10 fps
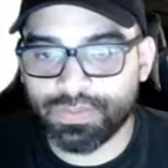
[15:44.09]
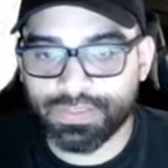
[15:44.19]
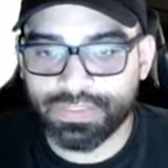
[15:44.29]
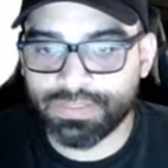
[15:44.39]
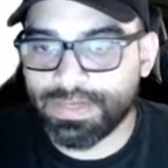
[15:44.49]
This
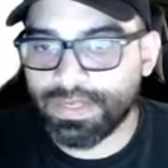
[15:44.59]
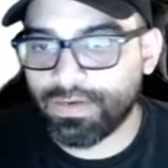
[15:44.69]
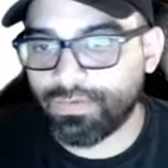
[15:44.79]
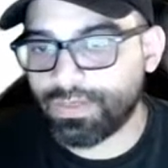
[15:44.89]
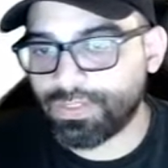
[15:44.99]
is Manhattan
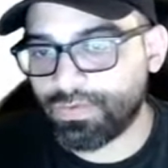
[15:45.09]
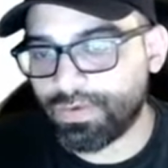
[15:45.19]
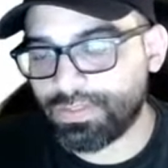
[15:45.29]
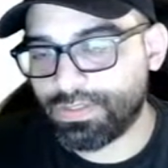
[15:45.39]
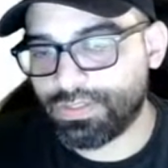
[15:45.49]

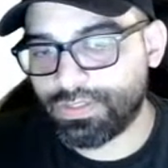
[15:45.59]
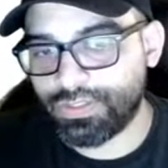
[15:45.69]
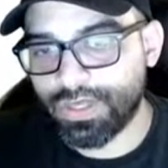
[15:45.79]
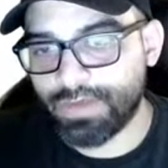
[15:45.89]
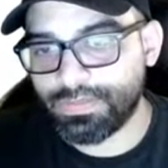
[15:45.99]
restaurants. This is
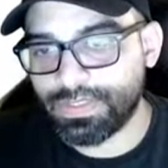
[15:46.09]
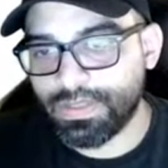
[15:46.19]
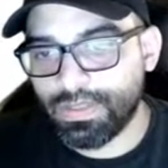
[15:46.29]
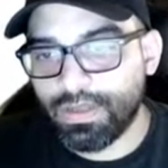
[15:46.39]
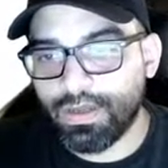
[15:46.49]
jobs,
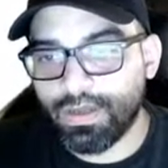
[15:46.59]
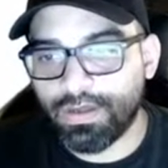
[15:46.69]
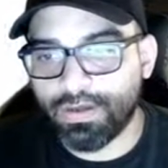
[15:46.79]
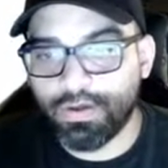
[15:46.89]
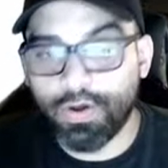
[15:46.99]

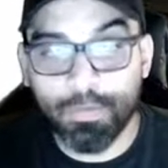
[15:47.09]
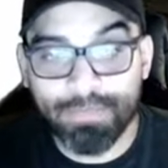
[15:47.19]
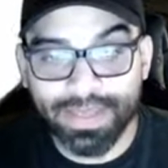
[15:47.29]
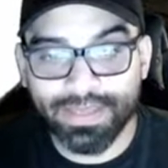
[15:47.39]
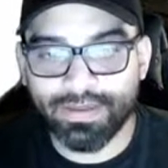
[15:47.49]
go
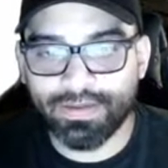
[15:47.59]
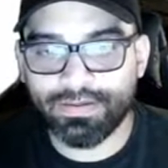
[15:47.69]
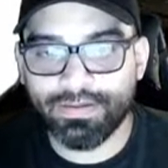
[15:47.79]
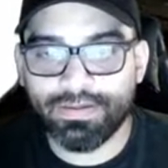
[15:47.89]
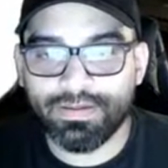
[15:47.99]
begging.
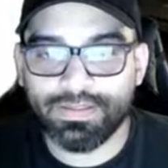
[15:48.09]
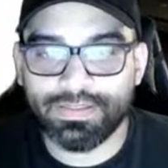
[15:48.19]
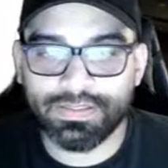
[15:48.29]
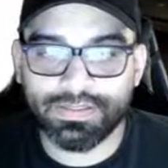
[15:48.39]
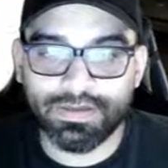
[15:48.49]

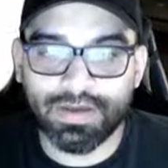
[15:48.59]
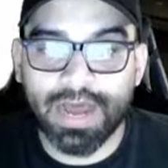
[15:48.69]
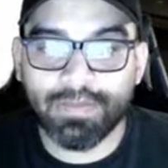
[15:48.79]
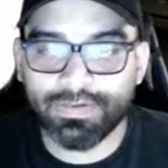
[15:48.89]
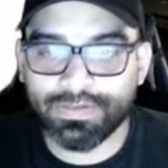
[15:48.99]
This
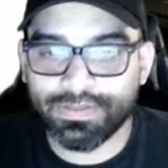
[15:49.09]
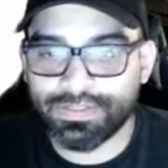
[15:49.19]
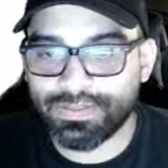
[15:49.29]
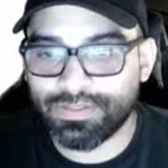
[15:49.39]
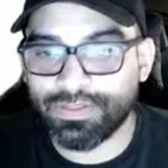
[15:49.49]

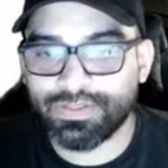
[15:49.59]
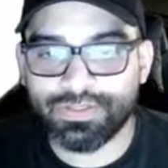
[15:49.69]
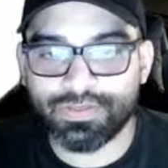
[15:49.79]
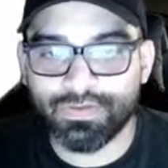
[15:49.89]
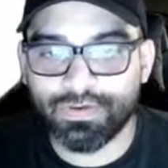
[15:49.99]
is
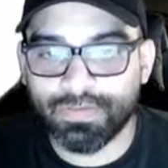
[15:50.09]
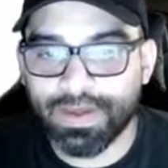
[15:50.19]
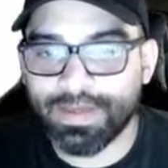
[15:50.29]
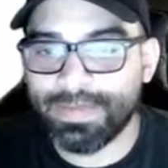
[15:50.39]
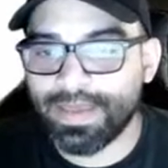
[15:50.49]

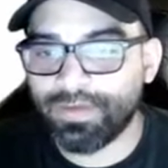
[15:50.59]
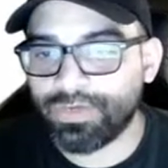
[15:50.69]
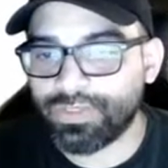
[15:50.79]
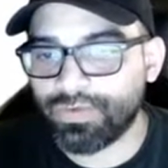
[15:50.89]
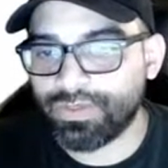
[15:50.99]
Manhattan
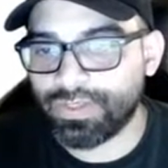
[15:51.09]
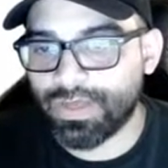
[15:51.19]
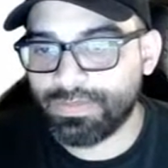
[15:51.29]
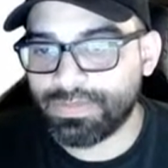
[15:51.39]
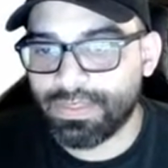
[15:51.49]
restaurant
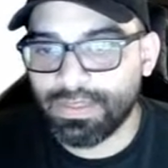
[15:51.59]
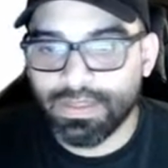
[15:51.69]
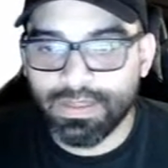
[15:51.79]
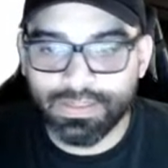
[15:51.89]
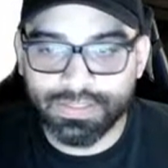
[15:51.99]
jobs.
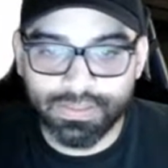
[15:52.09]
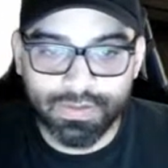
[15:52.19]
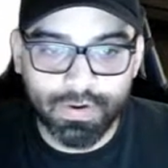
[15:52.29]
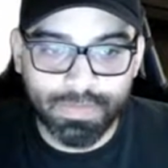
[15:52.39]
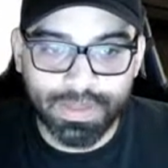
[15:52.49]
It says go
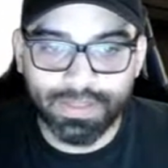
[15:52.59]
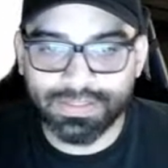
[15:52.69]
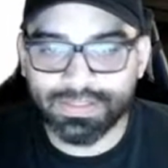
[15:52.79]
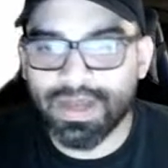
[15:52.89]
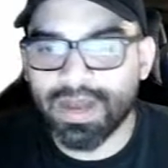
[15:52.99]
begging. It says
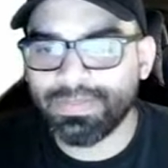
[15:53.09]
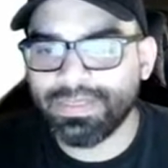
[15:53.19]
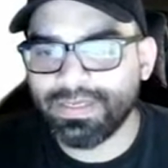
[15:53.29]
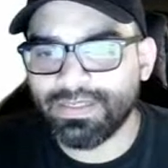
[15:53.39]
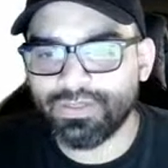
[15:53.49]
hobbling
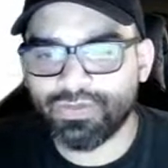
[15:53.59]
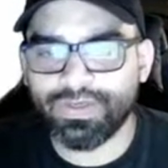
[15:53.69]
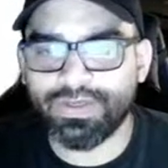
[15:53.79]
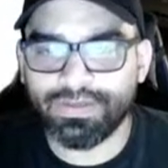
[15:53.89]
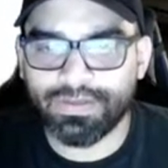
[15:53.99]
industry
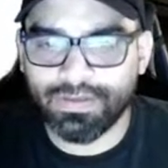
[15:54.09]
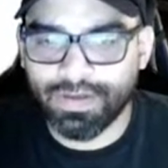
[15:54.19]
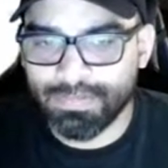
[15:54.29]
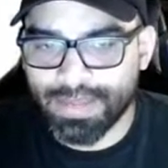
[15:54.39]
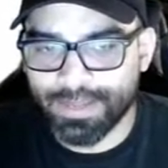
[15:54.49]

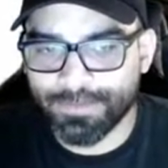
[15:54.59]
comeback.